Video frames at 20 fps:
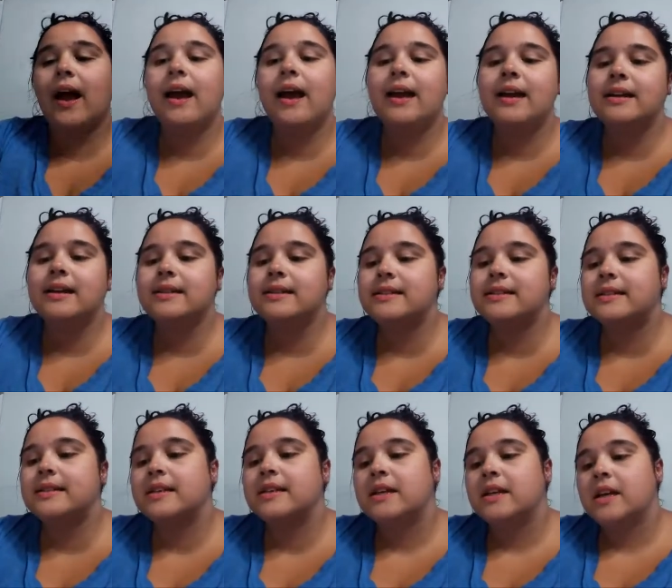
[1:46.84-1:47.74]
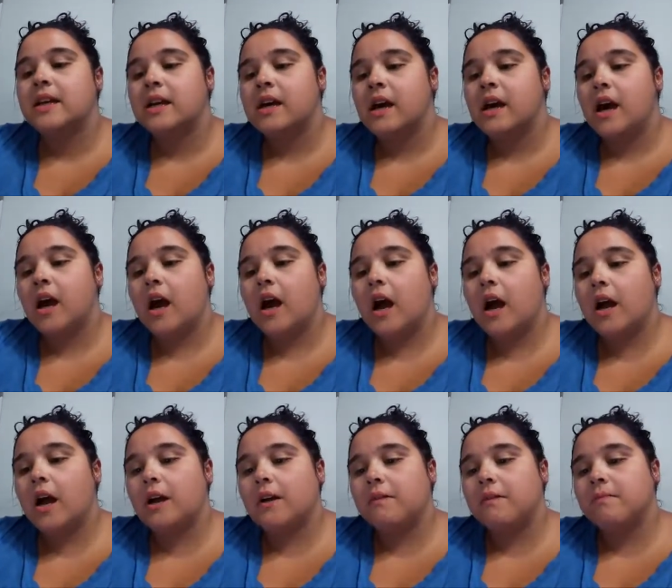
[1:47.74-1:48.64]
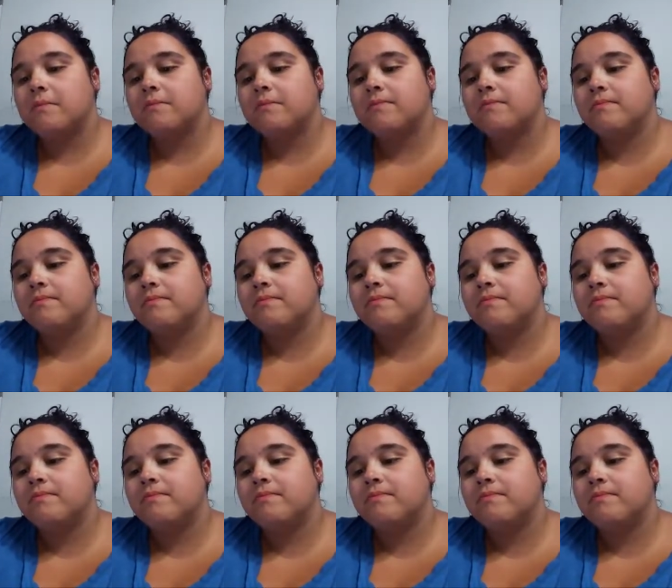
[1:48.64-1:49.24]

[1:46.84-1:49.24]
And um